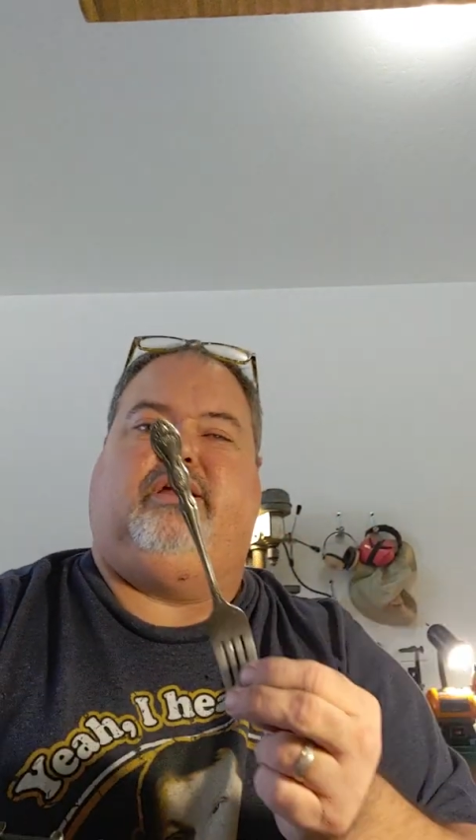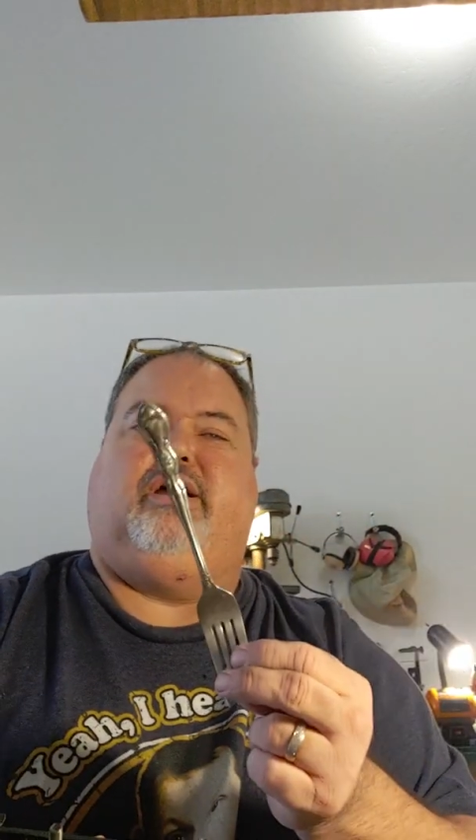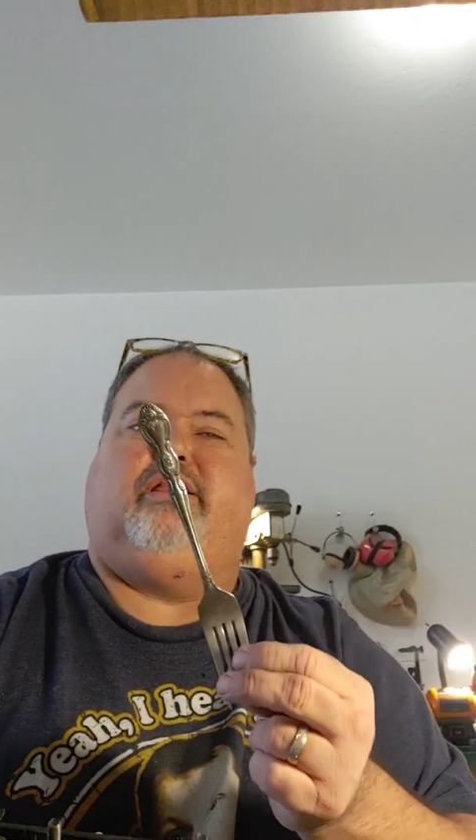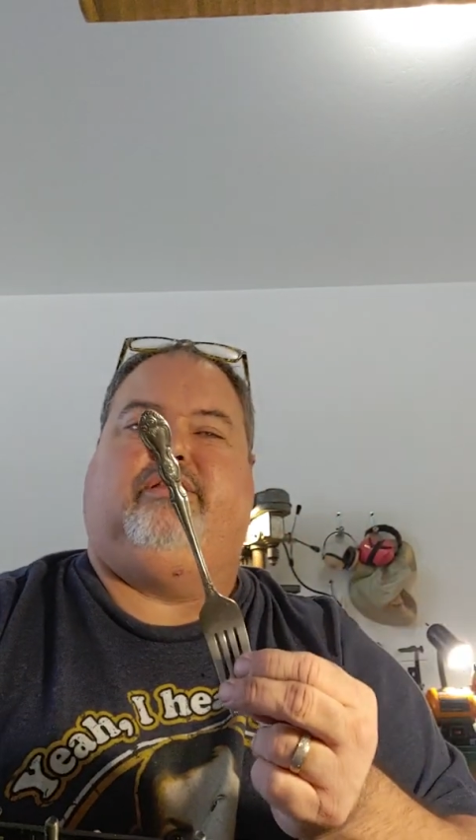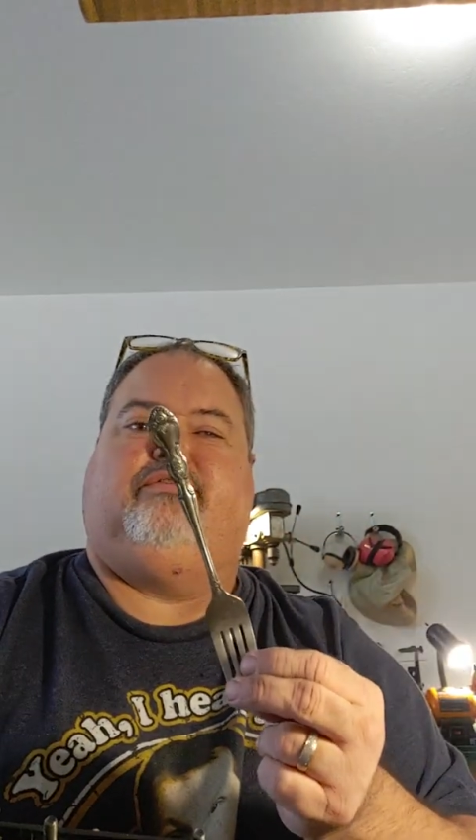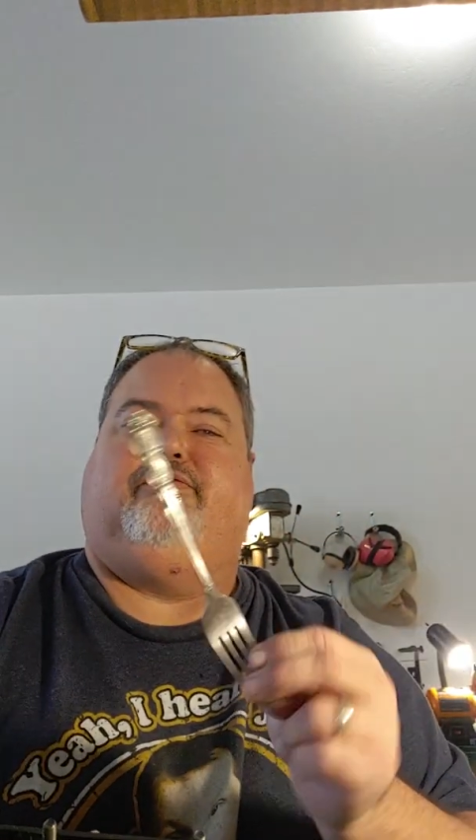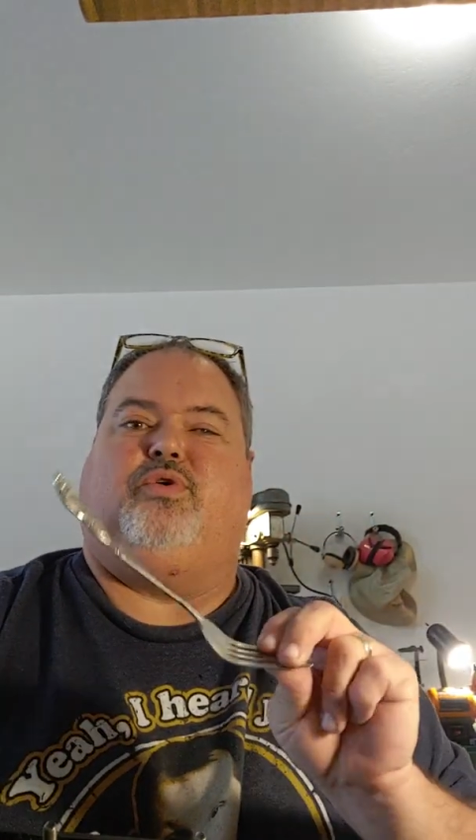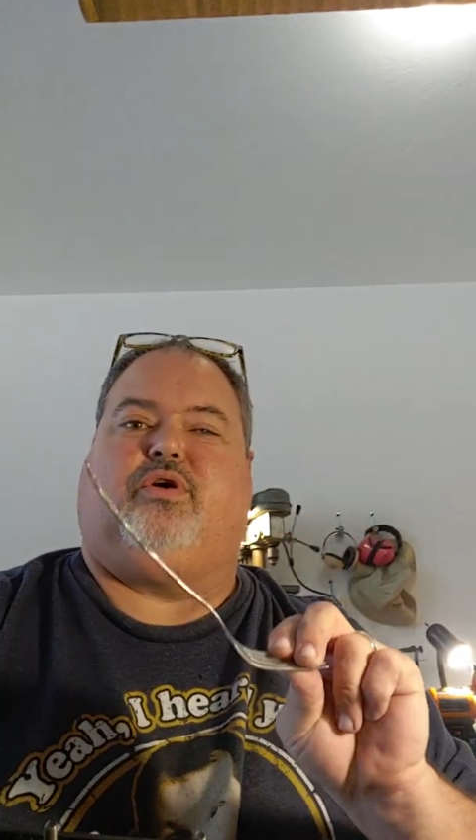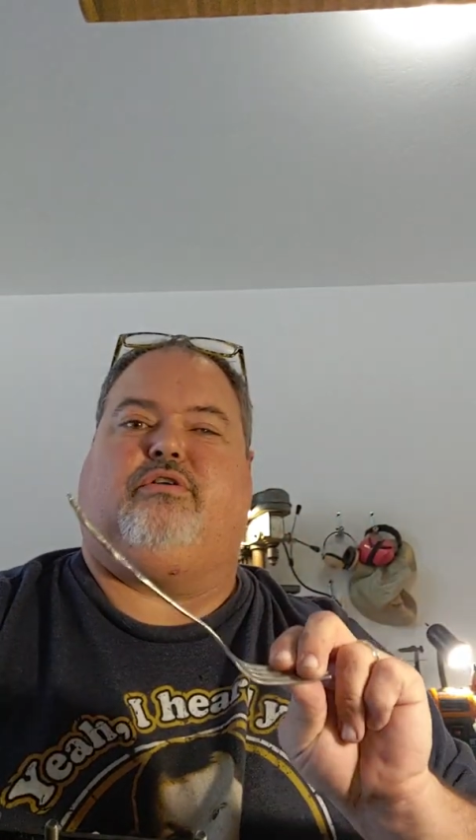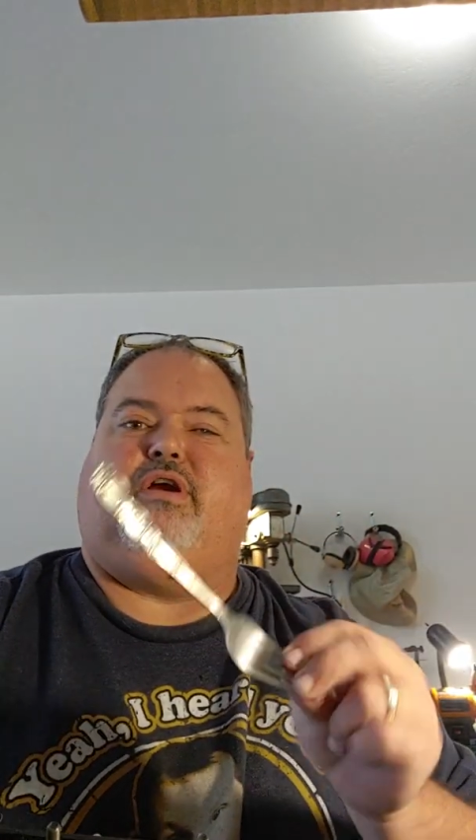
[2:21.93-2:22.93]
out of this
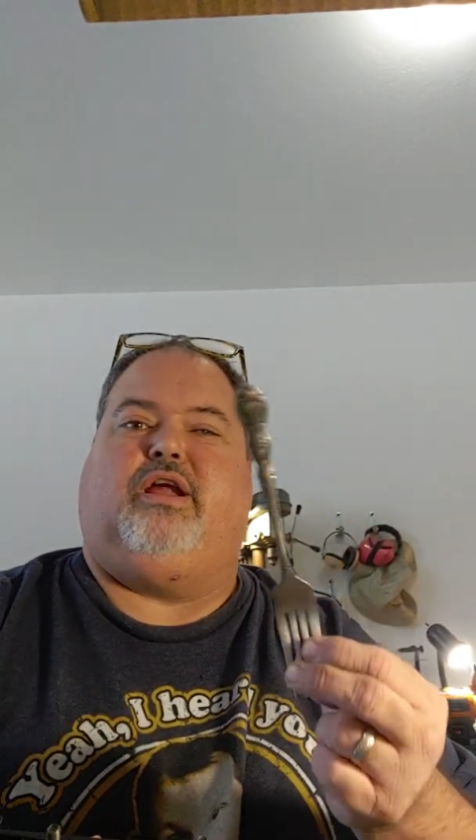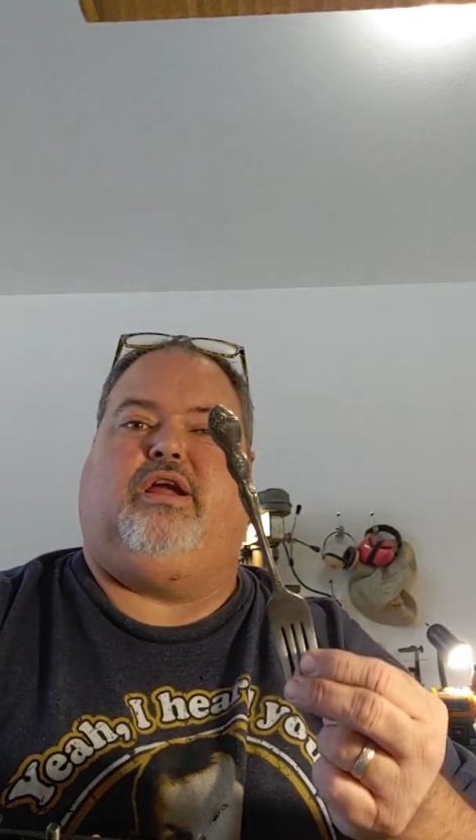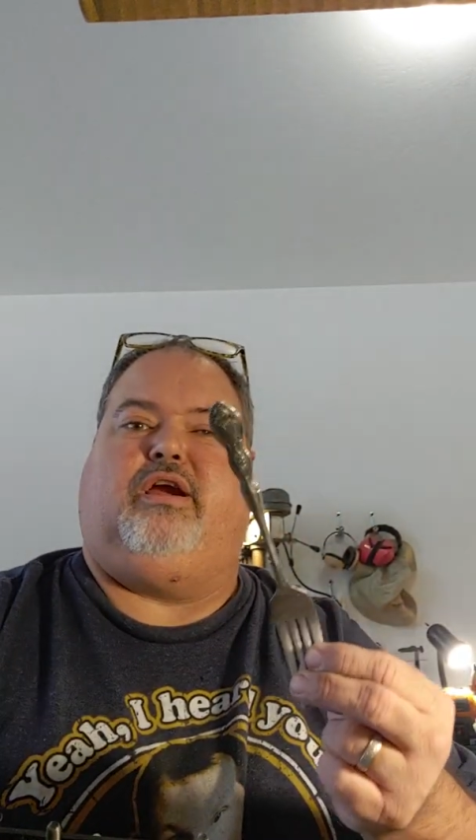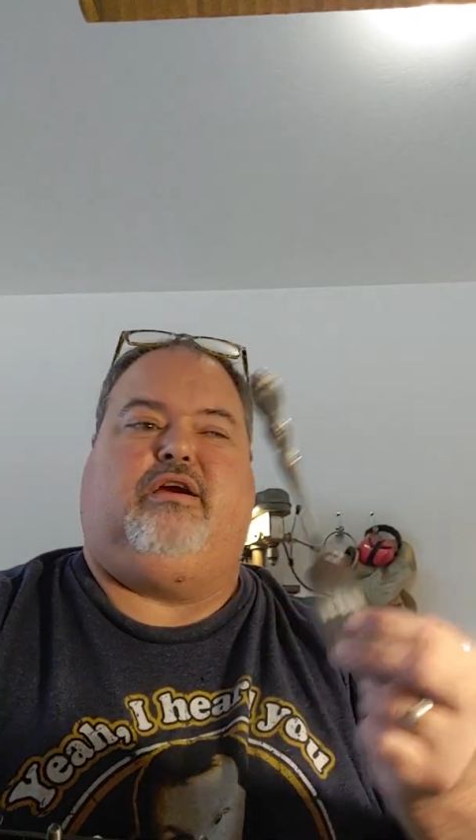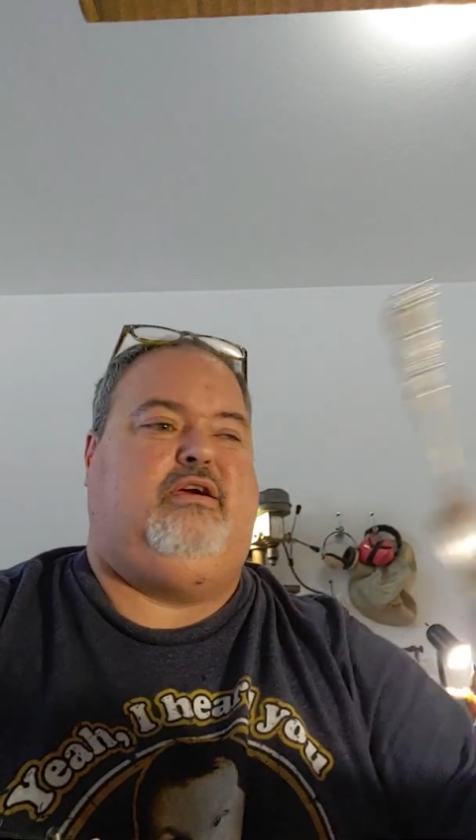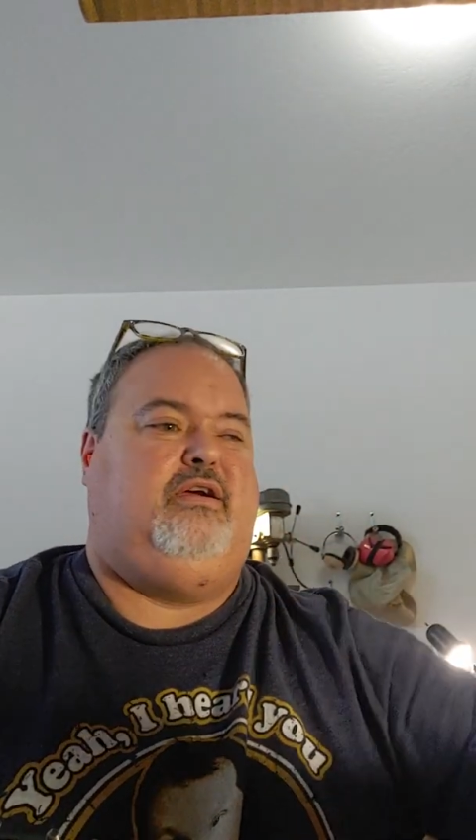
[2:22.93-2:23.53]
fork right here.